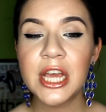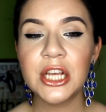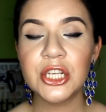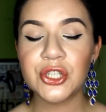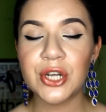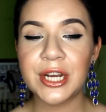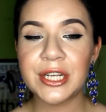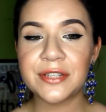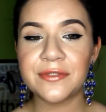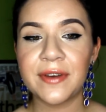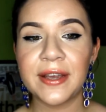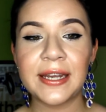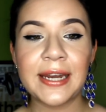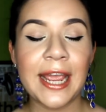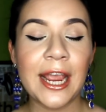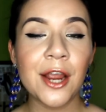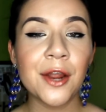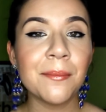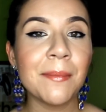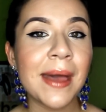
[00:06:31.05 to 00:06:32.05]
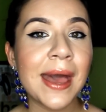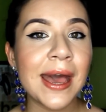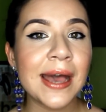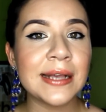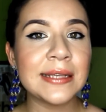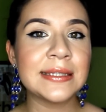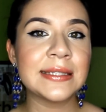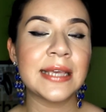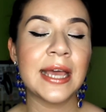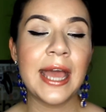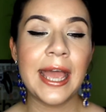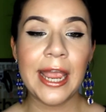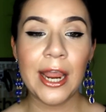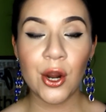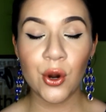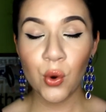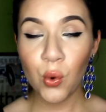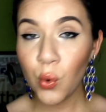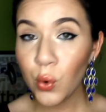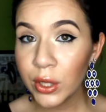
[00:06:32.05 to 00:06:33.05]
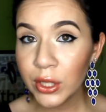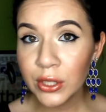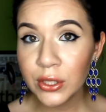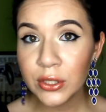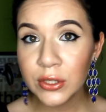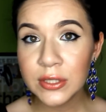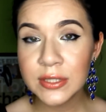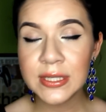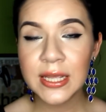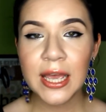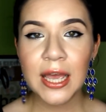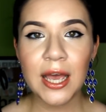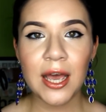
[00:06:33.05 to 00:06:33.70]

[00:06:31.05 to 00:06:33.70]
trying to find hair masks, hair oils.